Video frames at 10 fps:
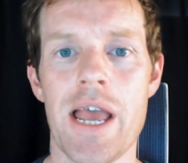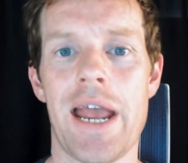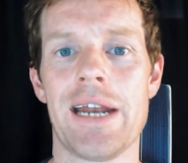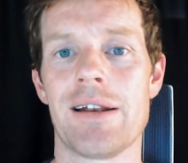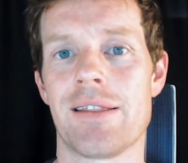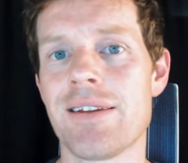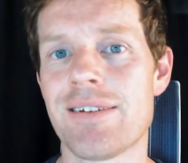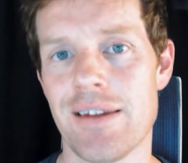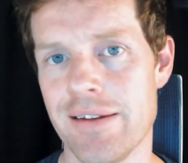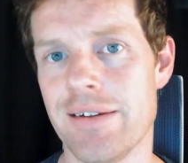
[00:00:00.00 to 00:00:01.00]
And
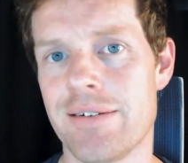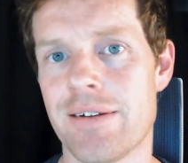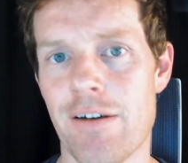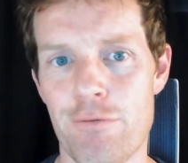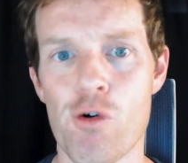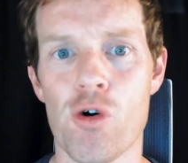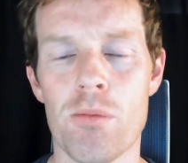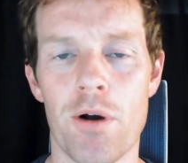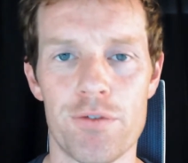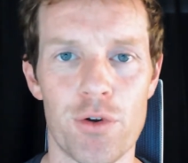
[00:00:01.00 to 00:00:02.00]
this is a
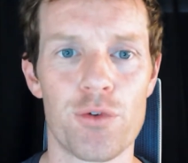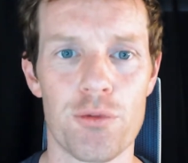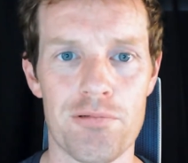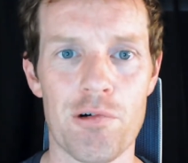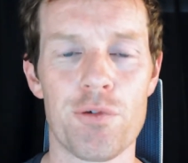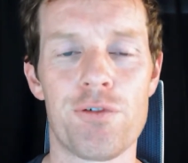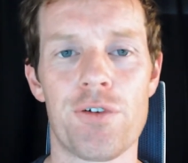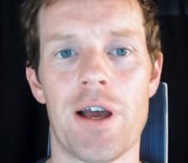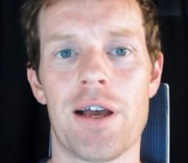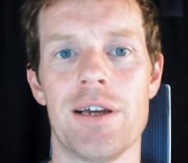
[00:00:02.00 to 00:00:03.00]
form of social proof
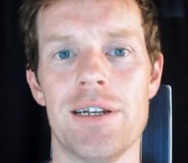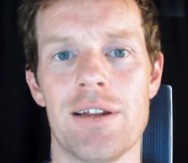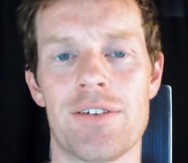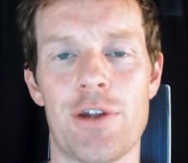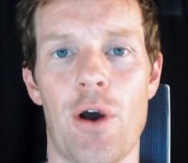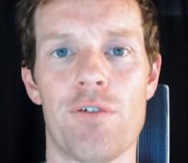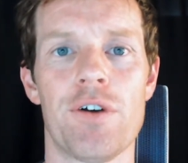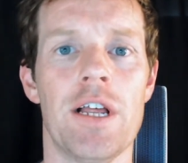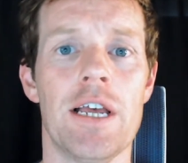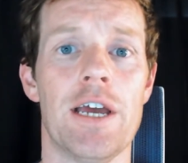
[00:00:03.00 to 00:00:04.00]
in
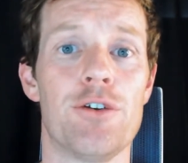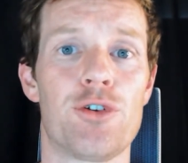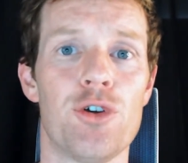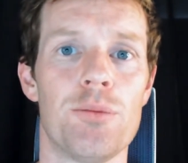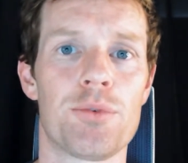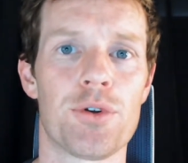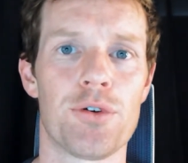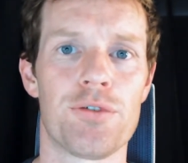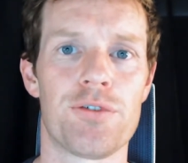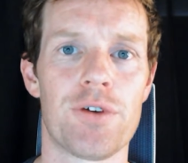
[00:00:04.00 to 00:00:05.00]
itself. In terms
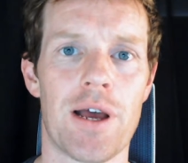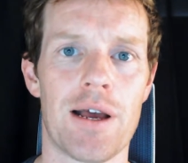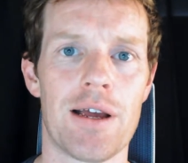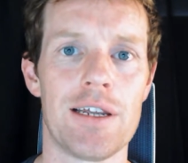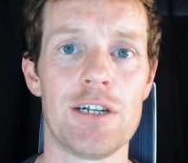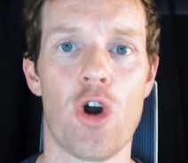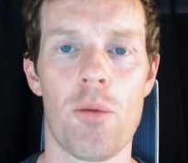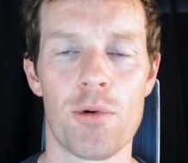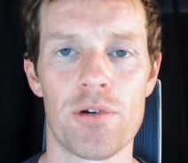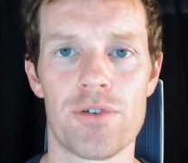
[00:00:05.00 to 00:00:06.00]
of
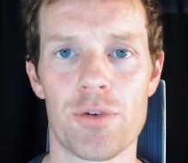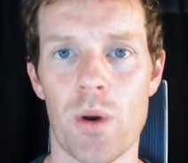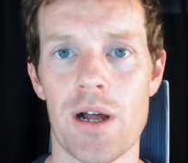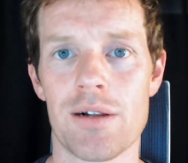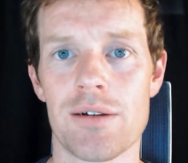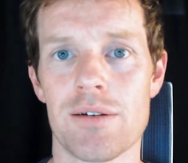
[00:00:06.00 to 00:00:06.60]
e-commerce as well,